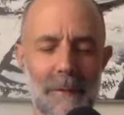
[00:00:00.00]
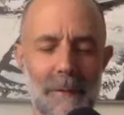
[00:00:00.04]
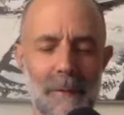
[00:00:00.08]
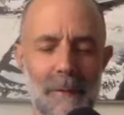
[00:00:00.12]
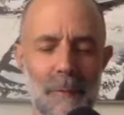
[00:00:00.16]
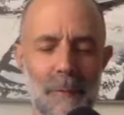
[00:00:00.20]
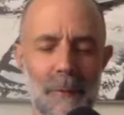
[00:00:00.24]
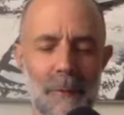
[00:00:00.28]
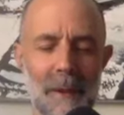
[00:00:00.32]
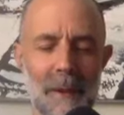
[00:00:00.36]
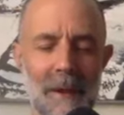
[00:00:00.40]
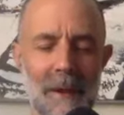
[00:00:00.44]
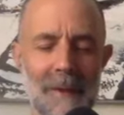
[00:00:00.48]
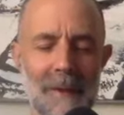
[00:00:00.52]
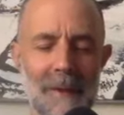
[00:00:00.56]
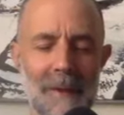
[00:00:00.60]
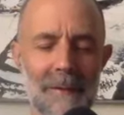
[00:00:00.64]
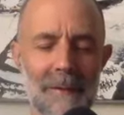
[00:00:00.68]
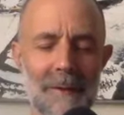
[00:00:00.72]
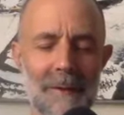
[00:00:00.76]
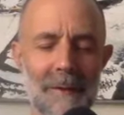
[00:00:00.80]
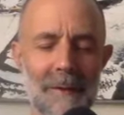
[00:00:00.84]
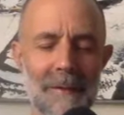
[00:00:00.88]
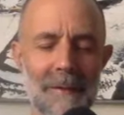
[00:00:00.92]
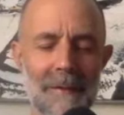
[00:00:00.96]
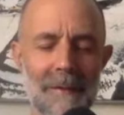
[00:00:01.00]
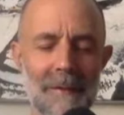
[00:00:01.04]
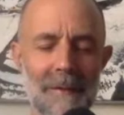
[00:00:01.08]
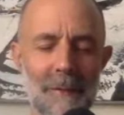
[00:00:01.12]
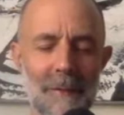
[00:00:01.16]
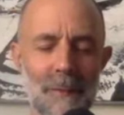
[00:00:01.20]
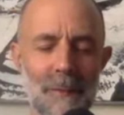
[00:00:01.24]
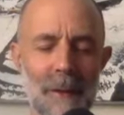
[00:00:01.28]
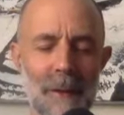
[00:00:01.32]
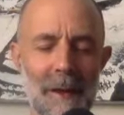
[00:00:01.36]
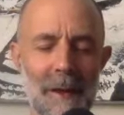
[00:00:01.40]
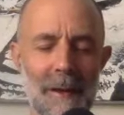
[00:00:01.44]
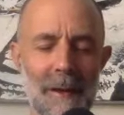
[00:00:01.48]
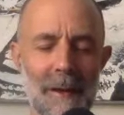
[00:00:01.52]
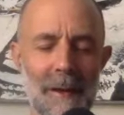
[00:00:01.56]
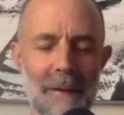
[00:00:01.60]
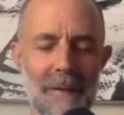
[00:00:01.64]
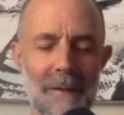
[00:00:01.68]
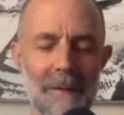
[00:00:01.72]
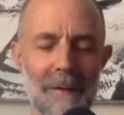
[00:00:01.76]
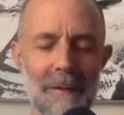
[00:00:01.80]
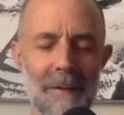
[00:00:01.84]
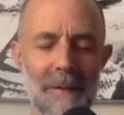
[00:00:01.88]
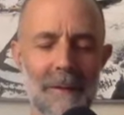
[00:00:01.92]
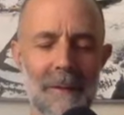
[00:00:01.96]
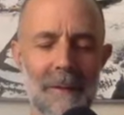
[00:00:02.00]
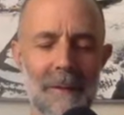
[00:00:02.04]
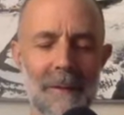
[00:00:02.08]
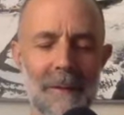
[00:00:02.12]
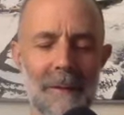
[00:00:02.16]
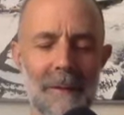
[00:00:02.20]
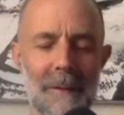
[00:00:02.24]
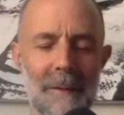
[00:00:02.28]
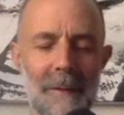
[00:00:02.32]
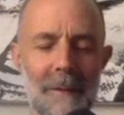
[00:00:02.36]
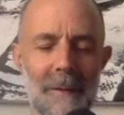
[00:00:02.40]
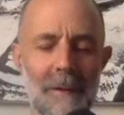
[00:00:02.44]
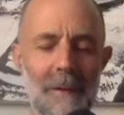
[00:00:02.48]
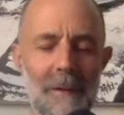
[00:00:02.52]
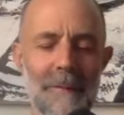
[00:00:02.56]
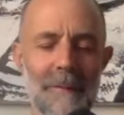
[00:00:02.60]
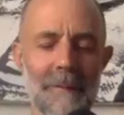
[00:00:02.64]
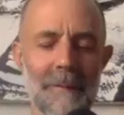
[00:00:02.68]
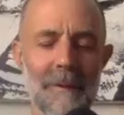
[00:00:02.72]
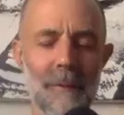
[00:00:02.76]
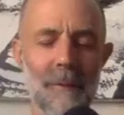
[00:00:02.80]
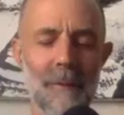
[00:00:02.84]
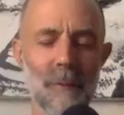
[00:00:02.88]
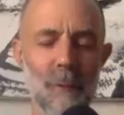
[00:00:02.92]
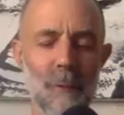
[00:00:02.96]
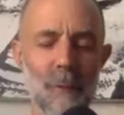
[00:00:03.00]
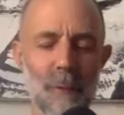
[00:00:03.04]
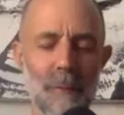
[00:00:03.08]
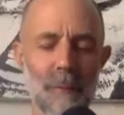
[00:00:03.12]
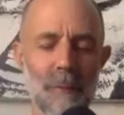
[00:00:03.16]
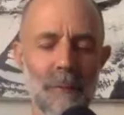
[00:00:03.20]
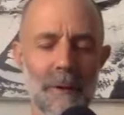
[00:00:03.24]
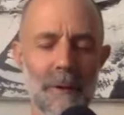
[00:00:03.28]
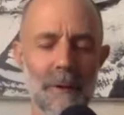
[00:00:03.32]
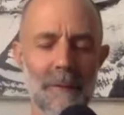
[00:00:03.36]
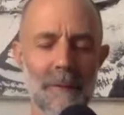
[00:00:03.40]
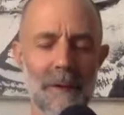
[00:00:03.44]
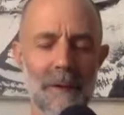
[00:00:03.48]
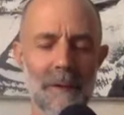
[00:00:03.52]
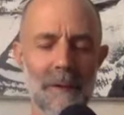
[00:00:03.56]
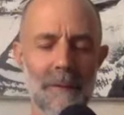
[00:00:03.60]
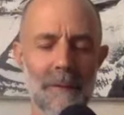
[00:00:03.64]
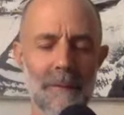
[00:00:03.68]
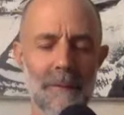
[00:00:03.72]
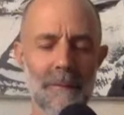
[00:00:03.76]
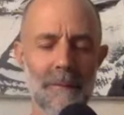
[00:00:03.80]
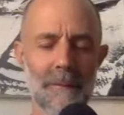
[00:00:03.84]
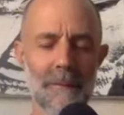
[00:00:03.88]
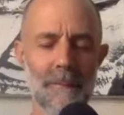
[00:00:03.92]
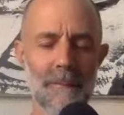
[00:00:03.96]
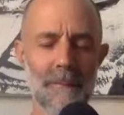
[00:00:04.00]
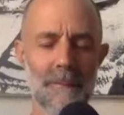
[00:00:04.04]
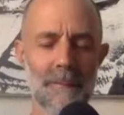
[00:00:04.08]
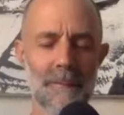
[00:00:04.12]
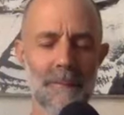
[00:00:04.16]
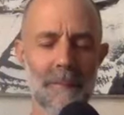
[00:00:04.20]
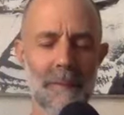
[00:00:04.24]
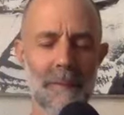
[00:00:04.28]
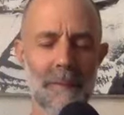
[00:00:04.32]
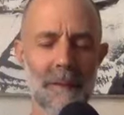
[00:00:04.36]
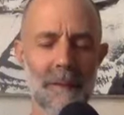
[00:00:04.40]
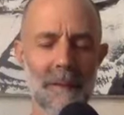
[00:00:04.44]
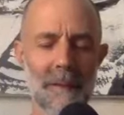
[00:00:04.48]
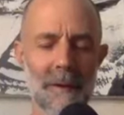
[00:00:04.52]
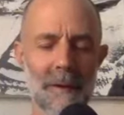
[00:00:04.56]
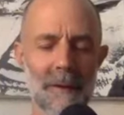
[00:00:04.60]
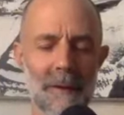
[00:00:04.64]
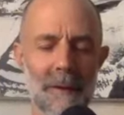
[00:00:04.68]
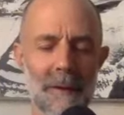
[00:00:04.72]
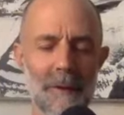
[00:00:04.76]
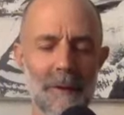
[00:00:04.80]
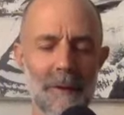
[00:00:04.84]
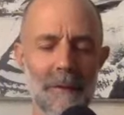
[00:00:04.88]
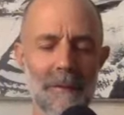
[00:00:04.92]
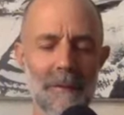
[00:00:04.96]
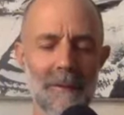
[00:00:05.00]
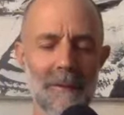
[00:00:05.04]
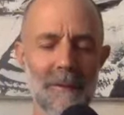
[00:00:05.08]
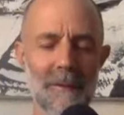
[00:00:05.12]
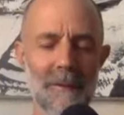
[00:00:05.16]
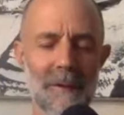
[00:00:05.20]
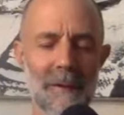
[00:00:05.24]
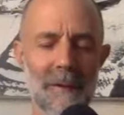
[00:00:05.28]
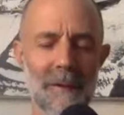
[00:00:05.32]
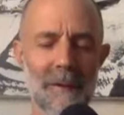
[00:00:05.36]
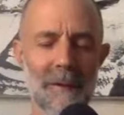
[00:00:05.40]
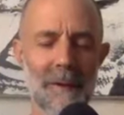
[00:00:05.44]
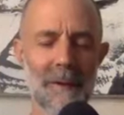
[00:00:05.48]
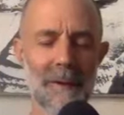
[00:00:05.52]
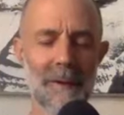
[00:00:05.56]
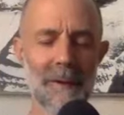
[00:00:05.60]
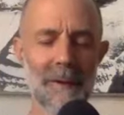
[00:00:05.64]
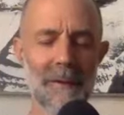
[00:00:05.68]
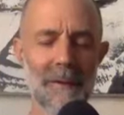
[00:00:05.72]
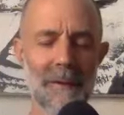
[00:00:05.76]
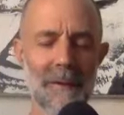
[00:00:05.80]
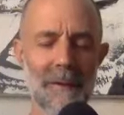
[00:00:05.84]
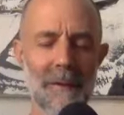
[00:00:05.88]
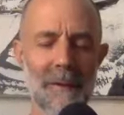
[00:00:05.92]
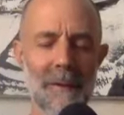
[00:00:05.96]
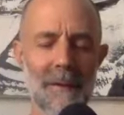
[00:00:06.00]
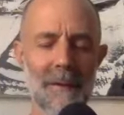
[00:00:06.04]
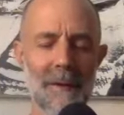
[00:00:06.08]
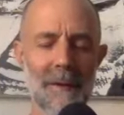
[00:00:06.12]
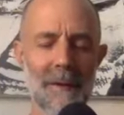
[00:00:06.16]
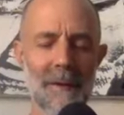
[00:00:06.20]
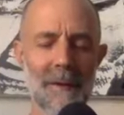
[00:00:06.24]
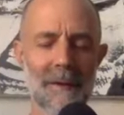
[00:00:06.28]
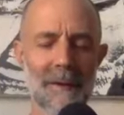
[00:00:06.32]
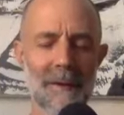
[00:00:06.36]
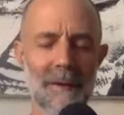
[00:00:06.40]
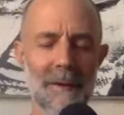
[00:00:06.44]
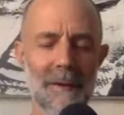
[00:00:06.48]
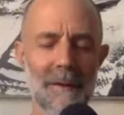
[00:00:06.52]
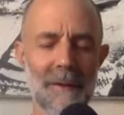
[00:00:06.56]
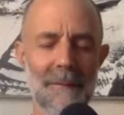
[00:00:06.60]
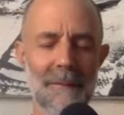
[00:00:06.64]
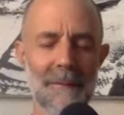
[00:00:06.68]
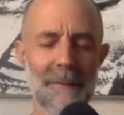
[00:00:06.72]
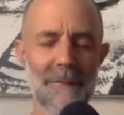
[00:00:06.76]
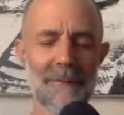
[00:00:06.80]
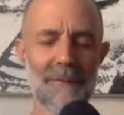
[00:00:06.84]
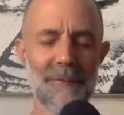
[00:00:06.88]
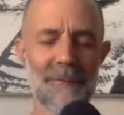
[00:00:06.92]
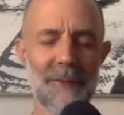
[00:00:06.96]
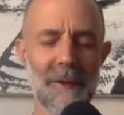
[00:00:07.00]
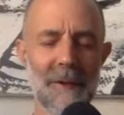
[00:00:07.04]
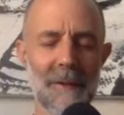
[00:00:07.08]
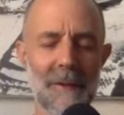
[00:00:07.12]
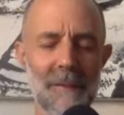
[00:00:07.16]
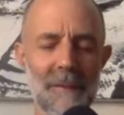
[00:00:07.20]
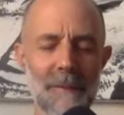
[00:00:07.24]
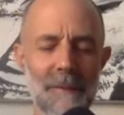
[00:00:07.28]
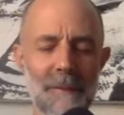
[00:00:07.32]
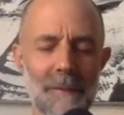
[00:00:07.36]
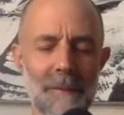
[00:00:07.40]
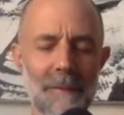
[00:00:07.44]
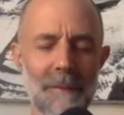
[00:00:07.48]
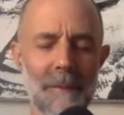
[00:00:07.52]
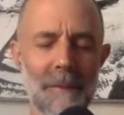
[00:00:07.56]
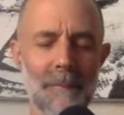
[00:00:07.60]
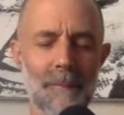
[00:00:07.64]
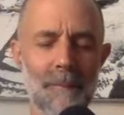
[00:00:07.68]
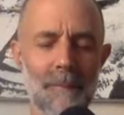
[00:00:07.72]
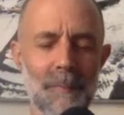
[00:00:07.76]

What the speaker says: We have a sense of awareness of the room we're in. You know, you can sit here and kind of feel